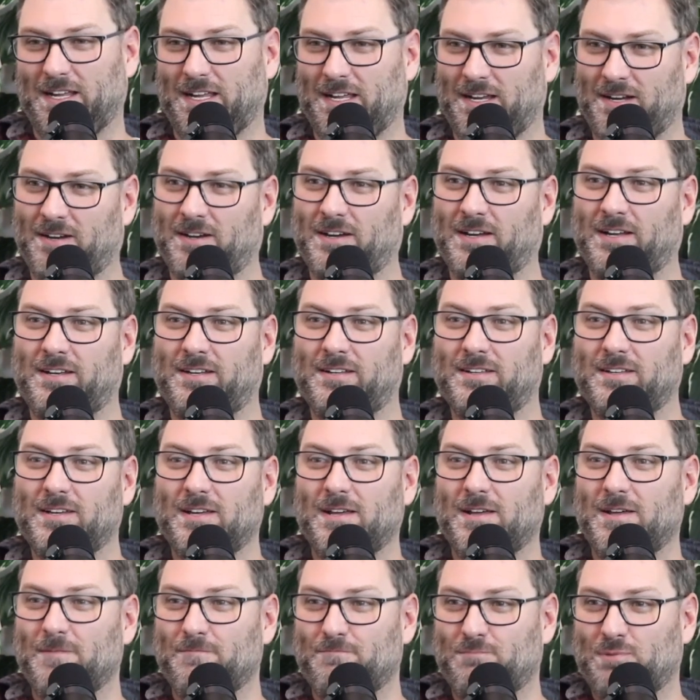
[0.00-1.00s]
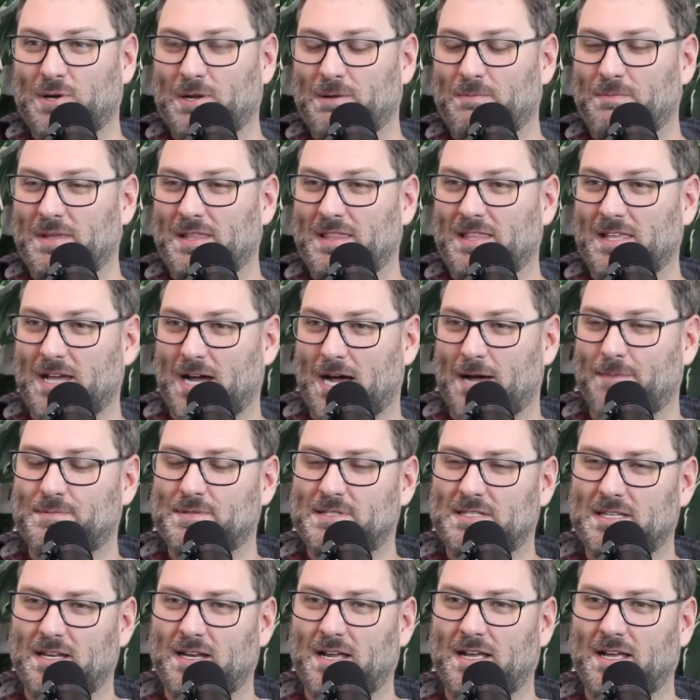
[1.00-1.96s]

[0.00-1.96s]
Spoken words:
Aaron print me the opposite.